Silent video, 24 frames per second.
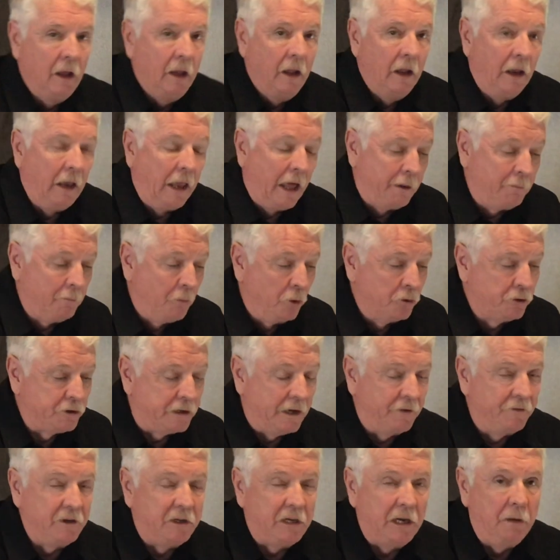Like most
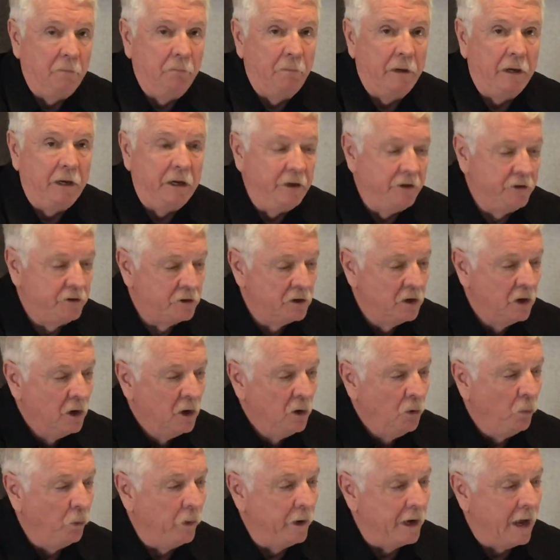17Bs,
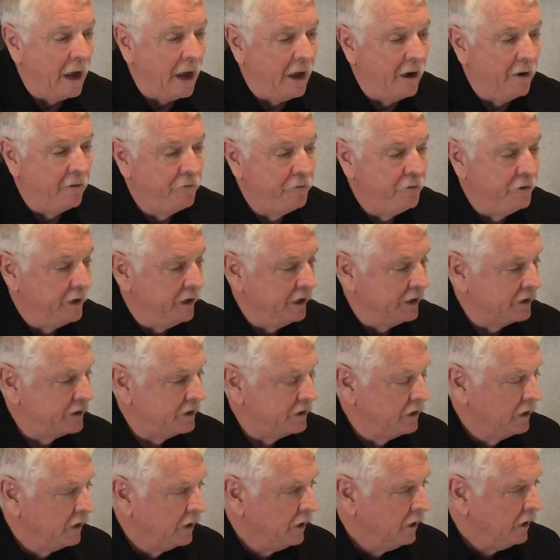we have this